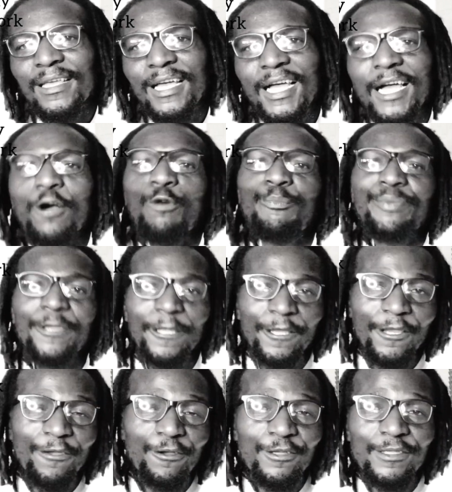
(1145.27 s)

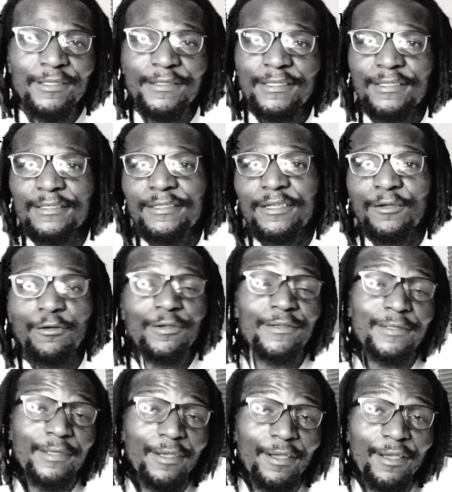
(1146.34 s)
opinions,
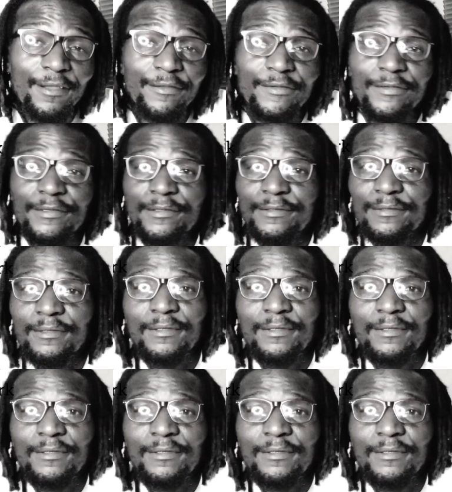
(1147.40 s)
concerns,